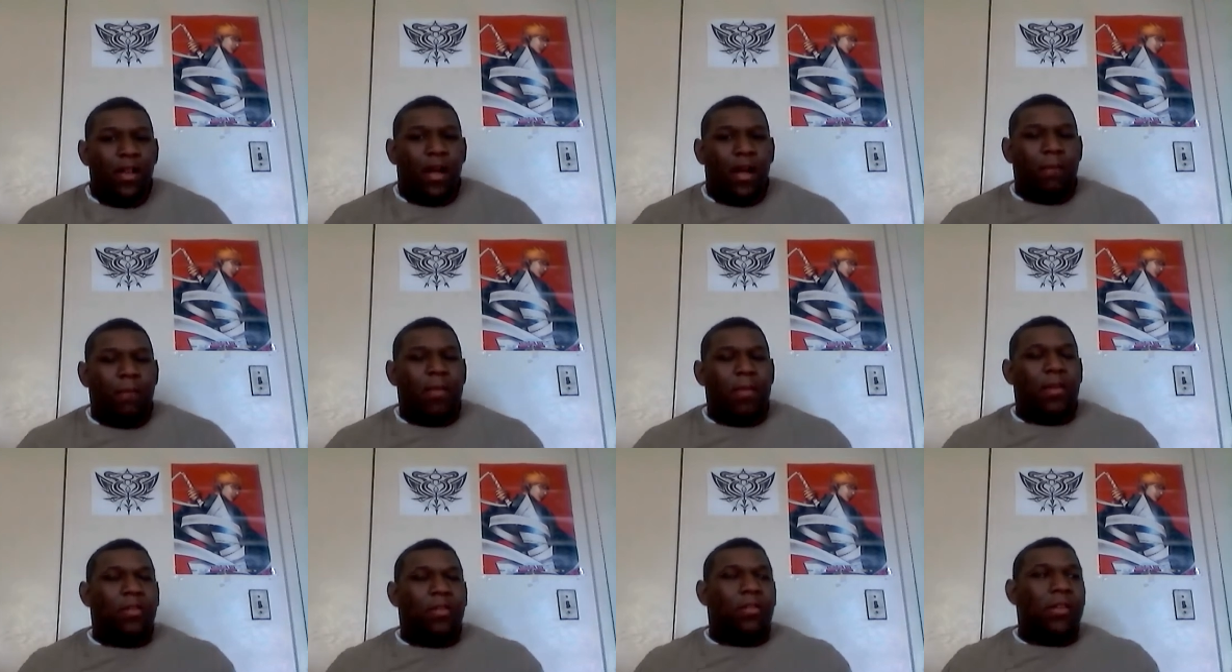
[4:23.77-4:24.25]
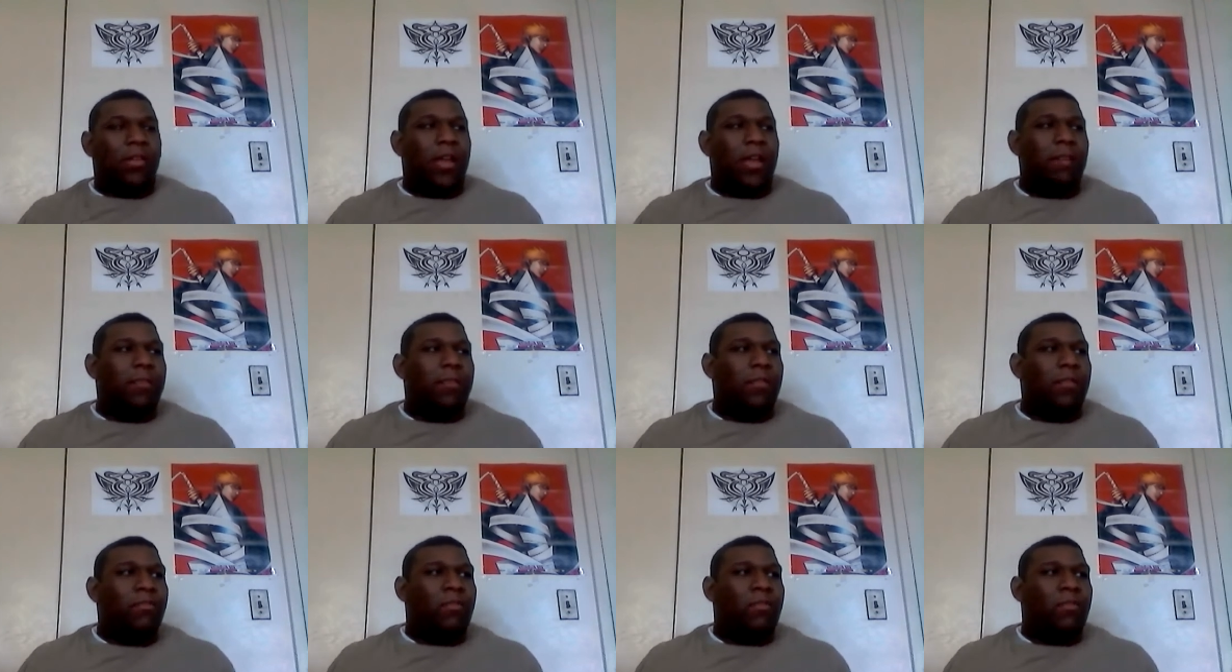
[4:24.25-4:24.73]
I mean, don't
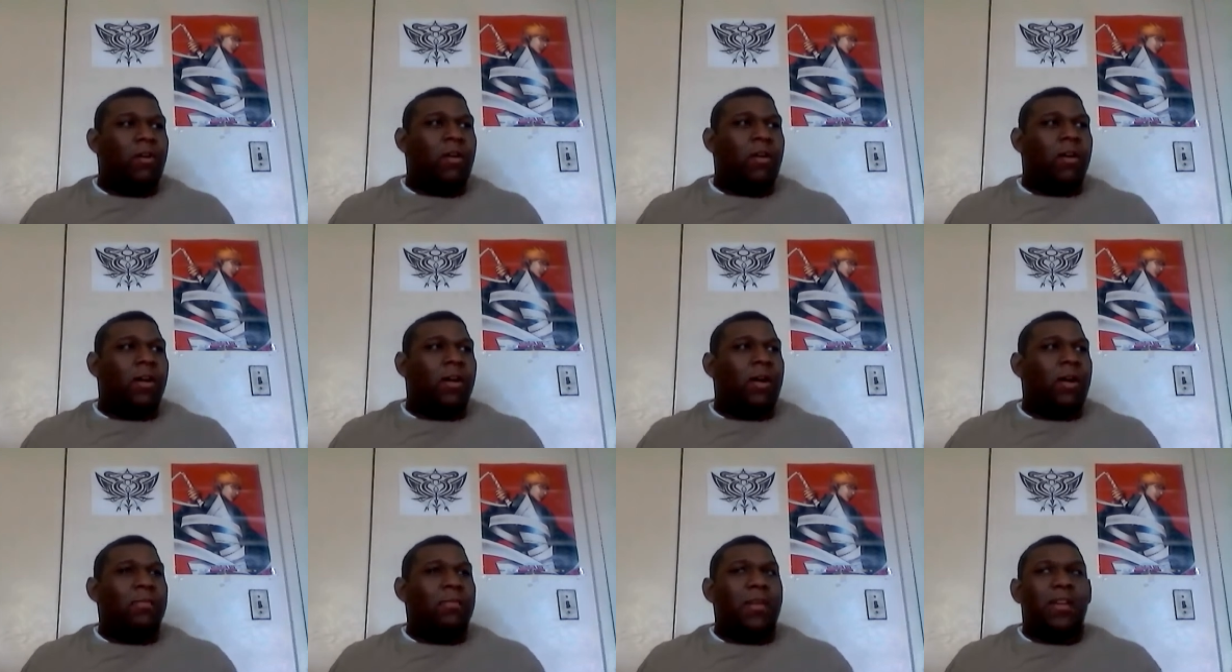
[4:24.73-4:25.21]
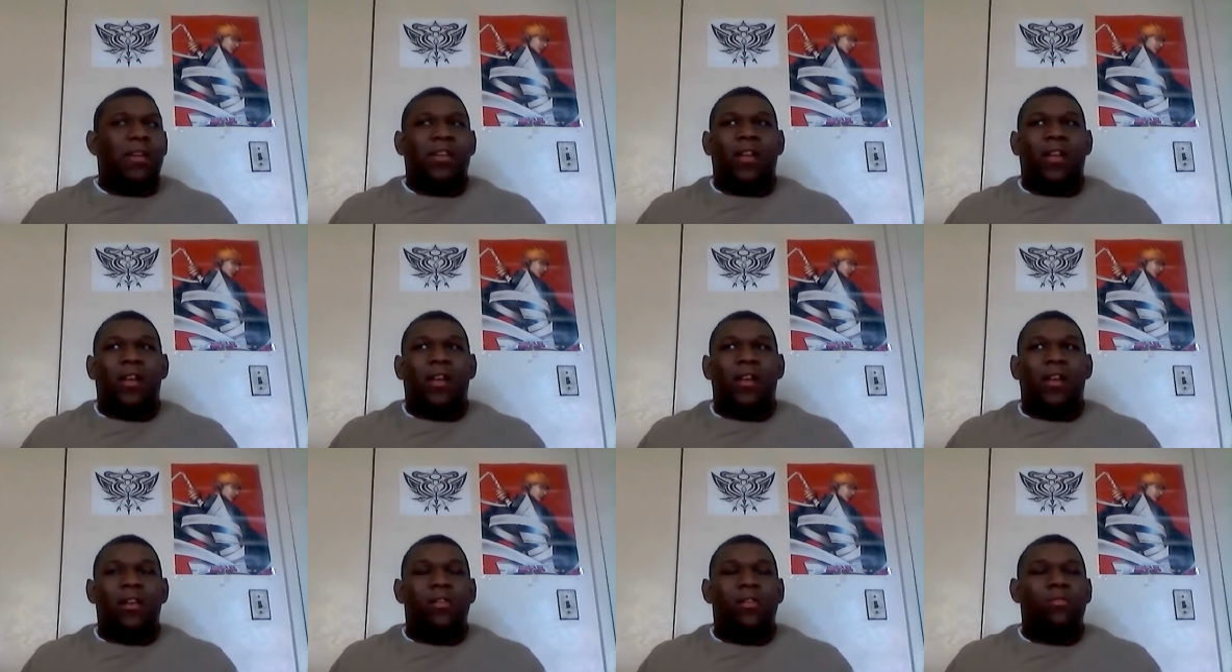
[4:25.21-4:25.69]
get me wrong. I'm not
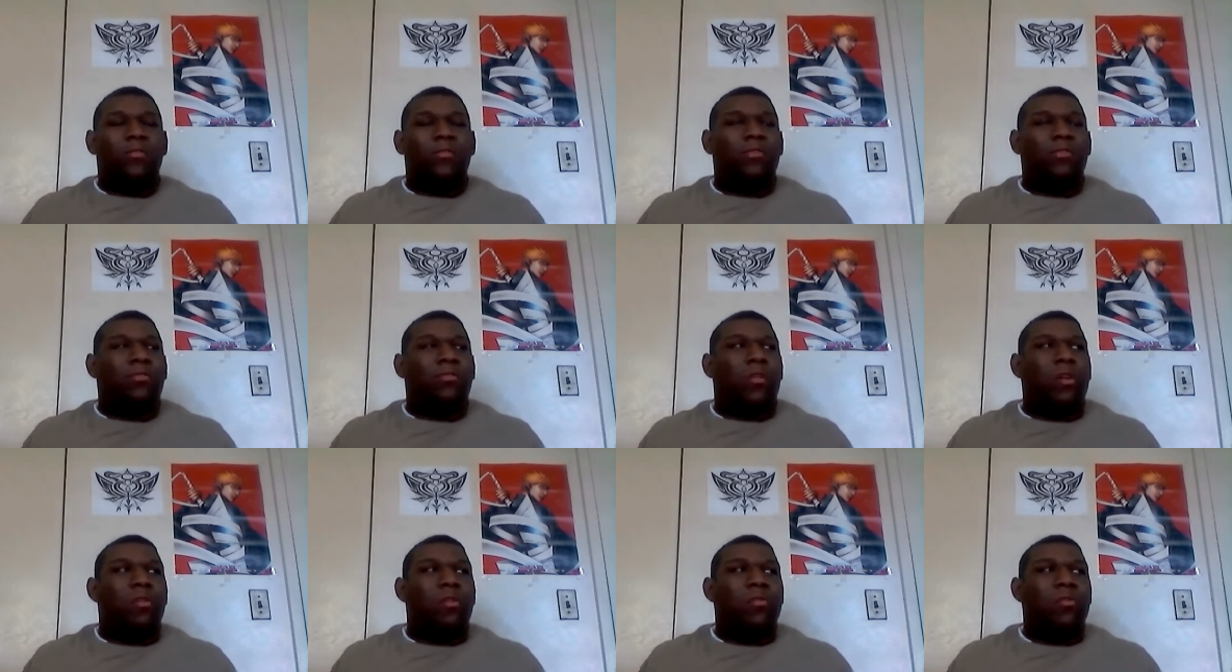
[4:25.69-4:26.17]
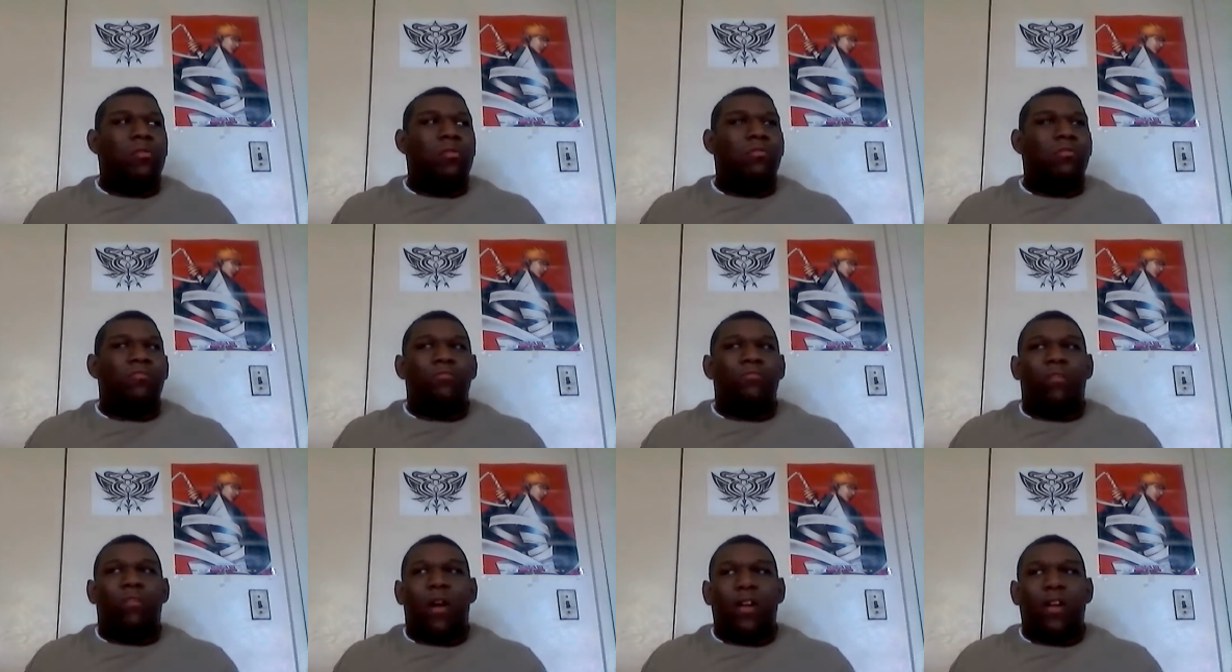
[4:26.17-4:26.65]
telling you to
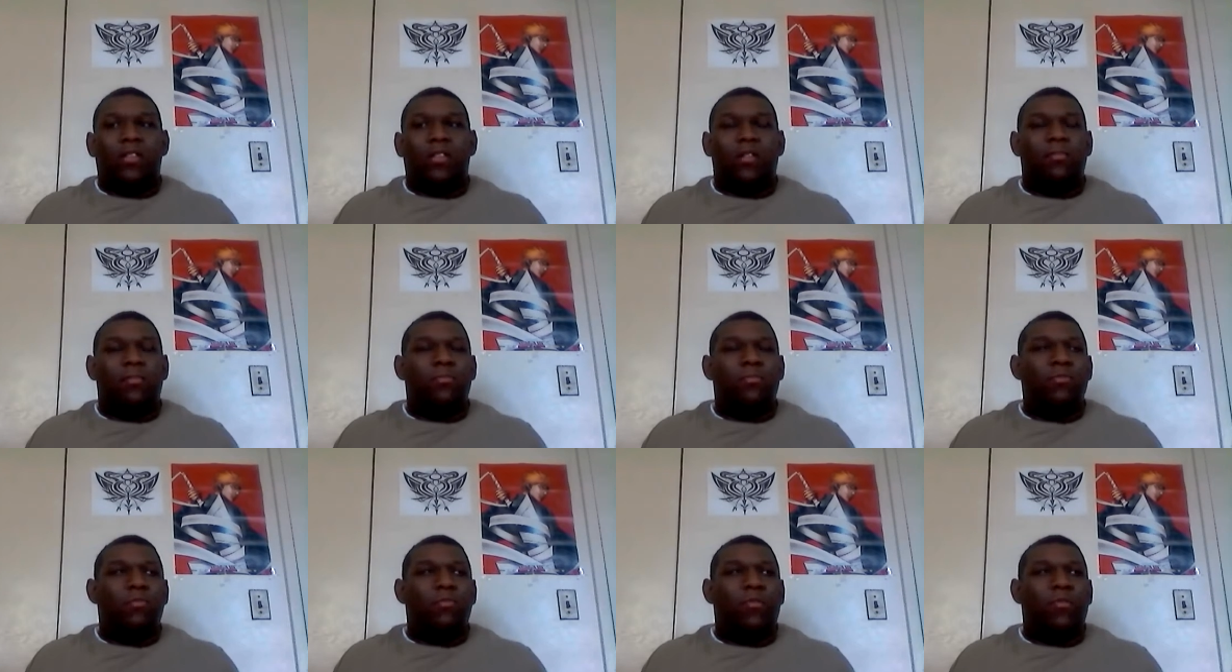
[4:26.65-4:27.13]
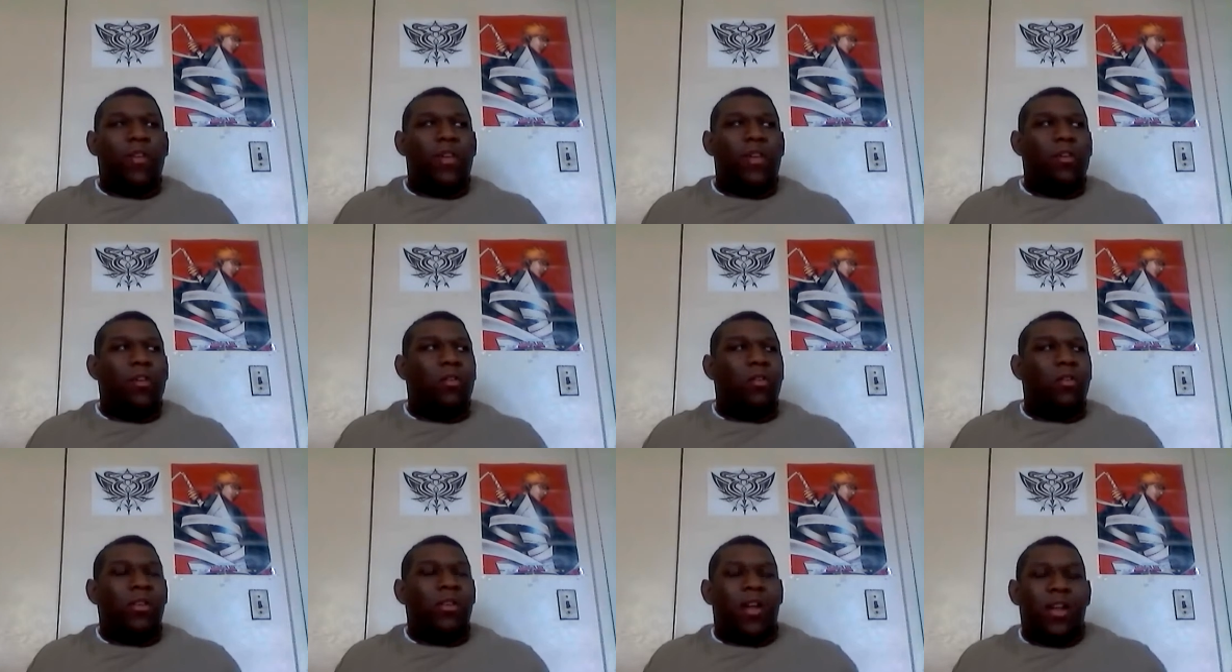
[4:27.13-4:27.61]
go watch the movie
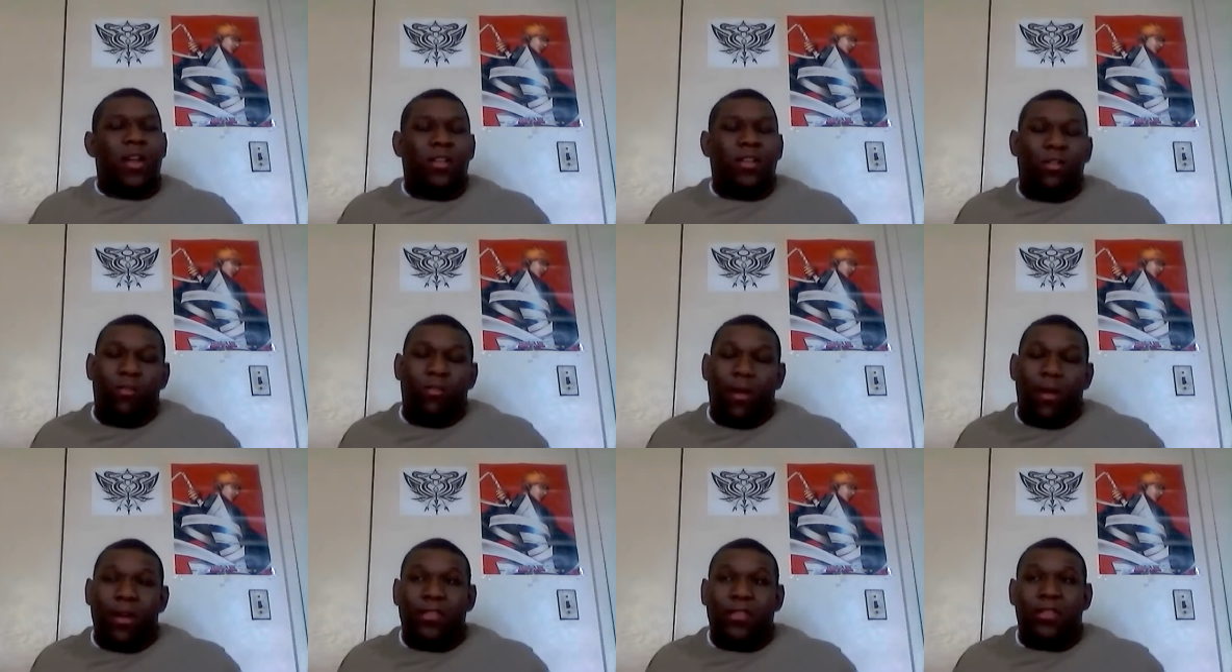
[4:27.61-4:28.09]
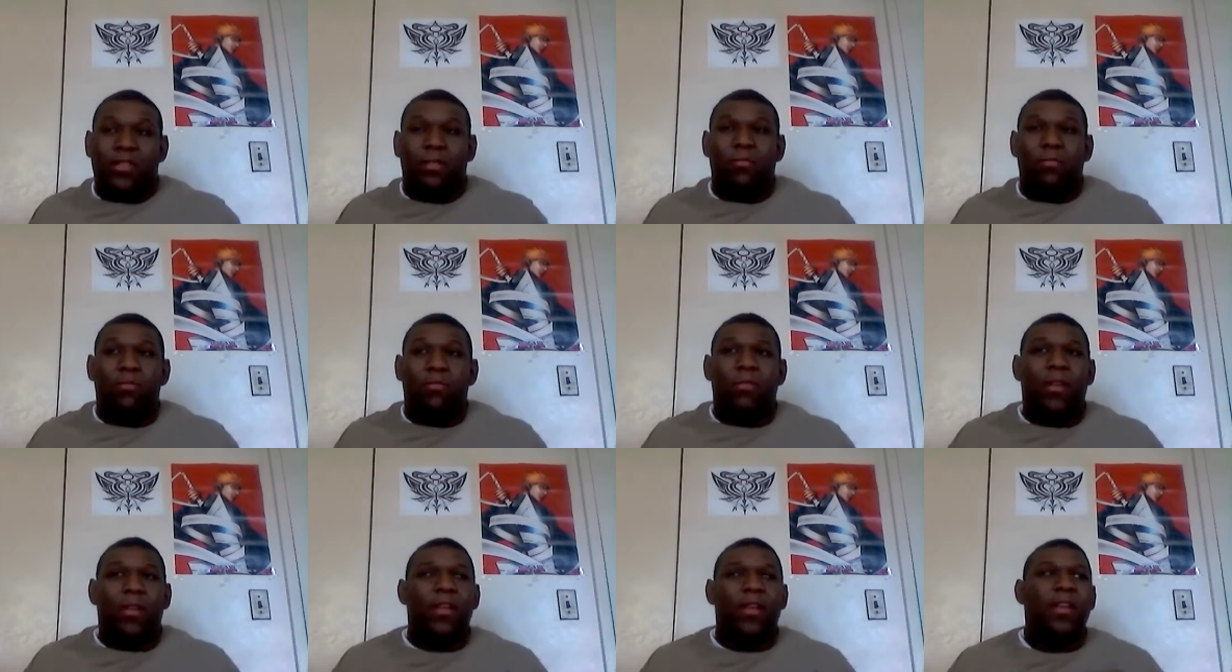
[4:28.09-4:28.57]
or not to watch the
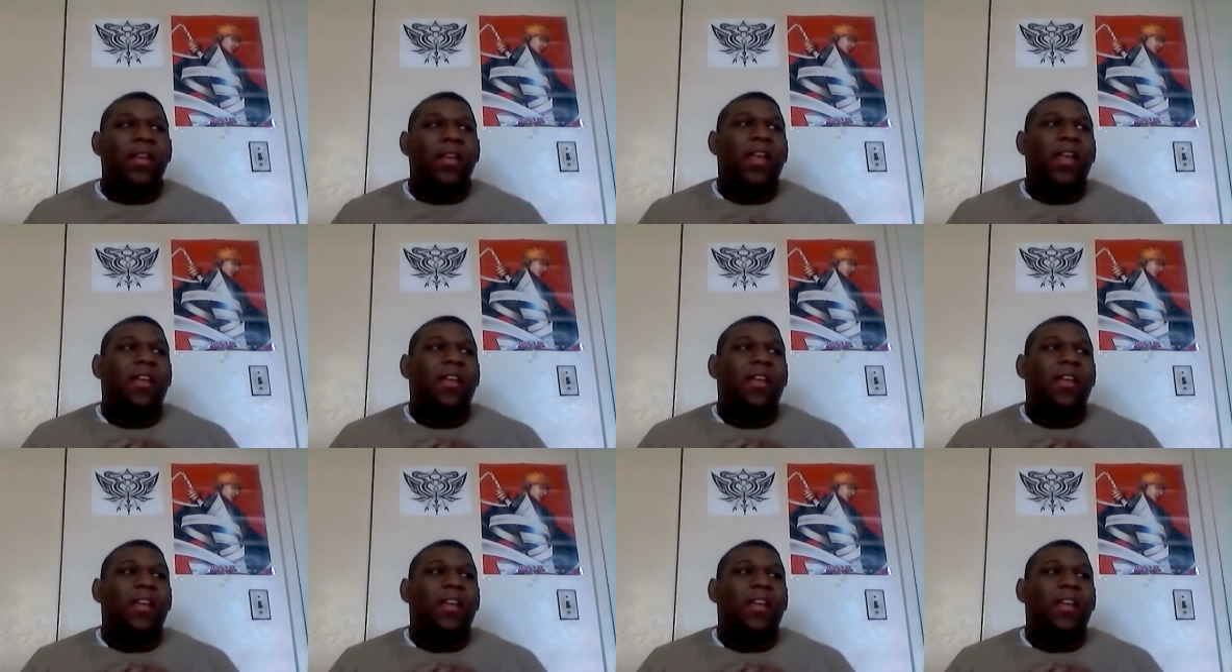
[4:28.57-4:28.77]
movie.